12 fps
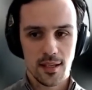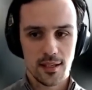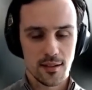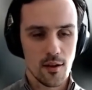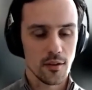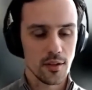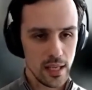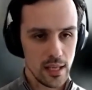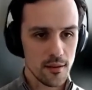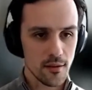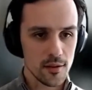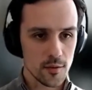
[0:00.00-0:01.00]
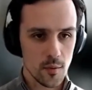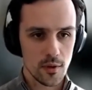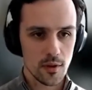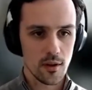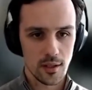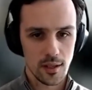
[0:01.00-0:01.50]
is called Ether. It's what
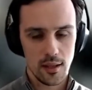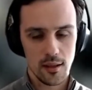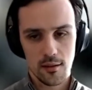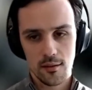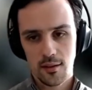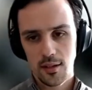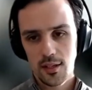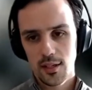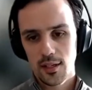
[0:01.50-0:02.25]
we're calling Ether,